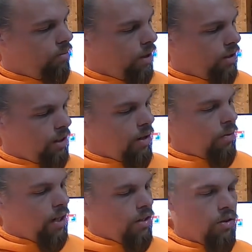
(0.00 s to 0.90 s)
because that
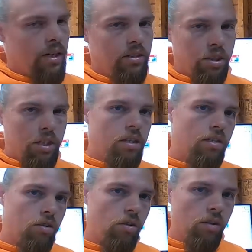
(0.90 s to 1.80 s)
way you can adjust
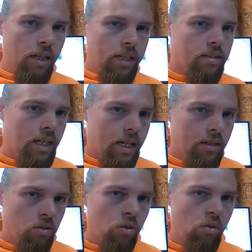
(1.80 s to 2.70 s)
it to your leg
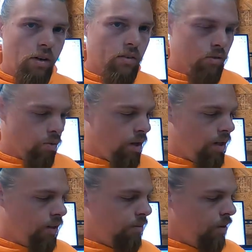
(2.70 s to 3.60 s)
size or whoever is
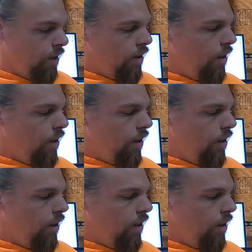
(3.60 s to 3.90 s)
wearing them.